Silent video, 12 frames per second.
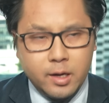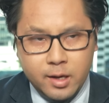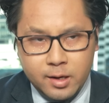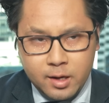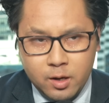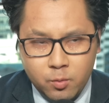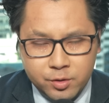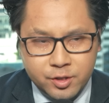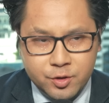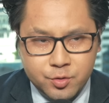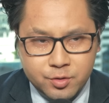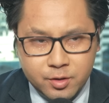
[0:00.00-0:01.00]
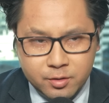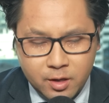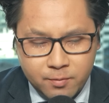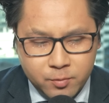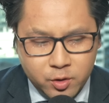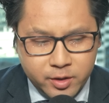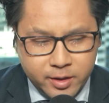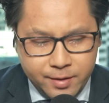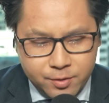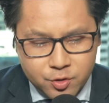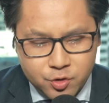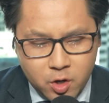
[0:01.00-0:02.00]
And what's interesting is I'm looking
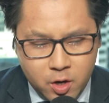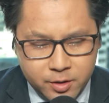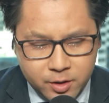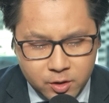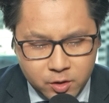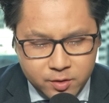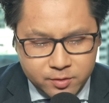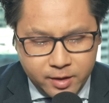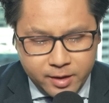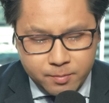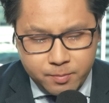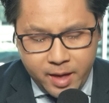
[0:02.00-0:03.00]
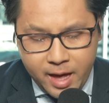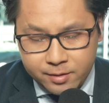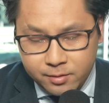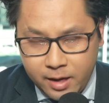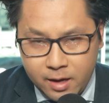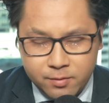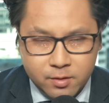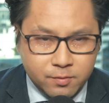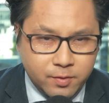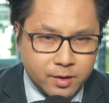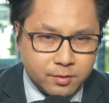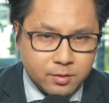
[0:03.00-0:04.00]
at the chart, and it looks like in past halving
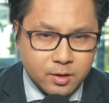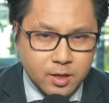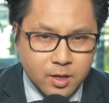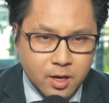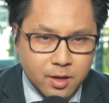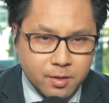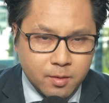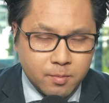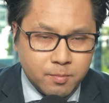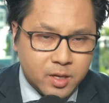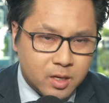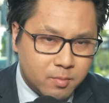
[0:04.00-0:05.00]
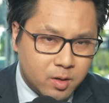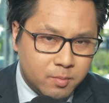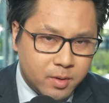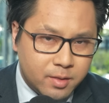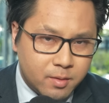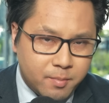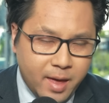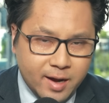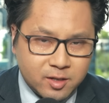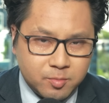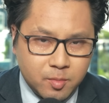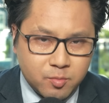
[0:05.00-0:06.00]
events, the minimum and the
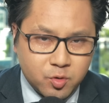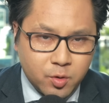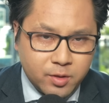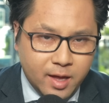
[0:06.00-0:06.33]
maximum during